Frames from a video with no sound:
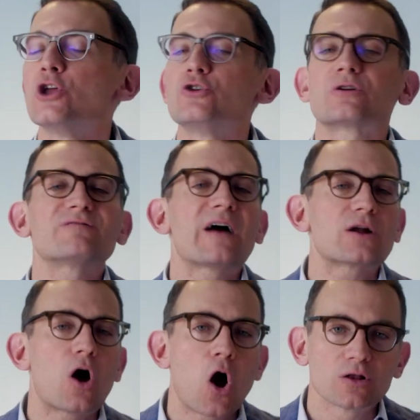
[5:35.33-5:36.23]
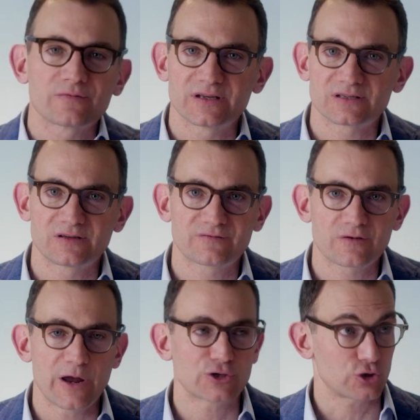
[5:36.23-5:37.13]
you can find all of this
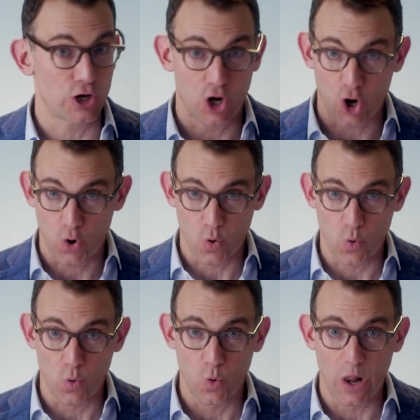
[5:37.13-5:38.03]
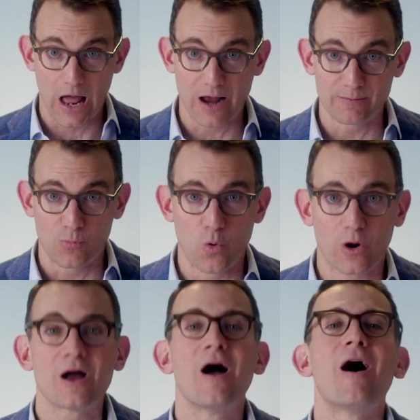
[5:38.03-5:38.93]
information and a whole lot
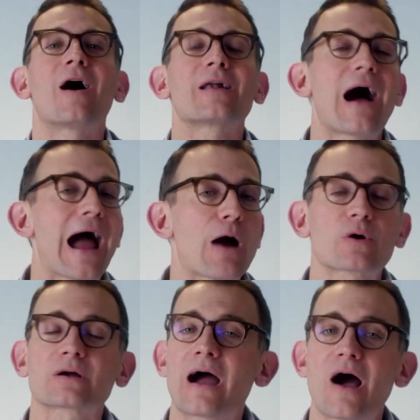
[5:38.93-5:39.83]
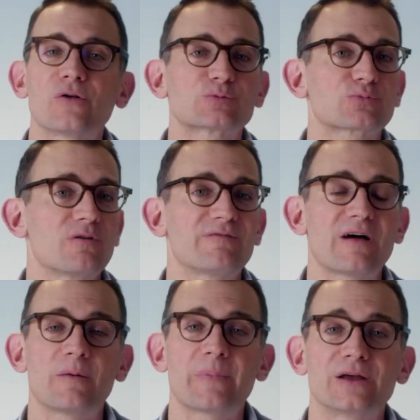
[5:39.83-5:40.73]
more on our college
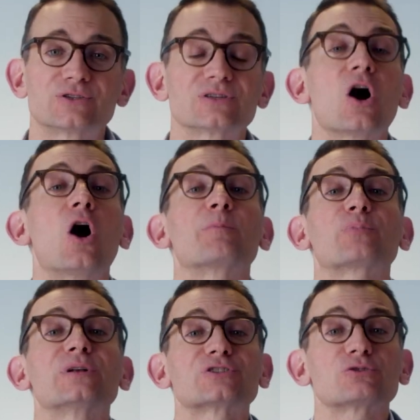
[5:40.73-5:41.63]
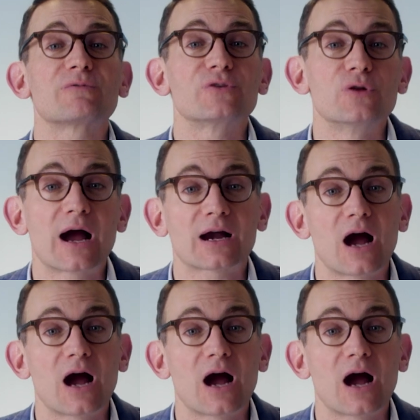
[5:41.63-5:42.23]
profile pages on Princeton Review dot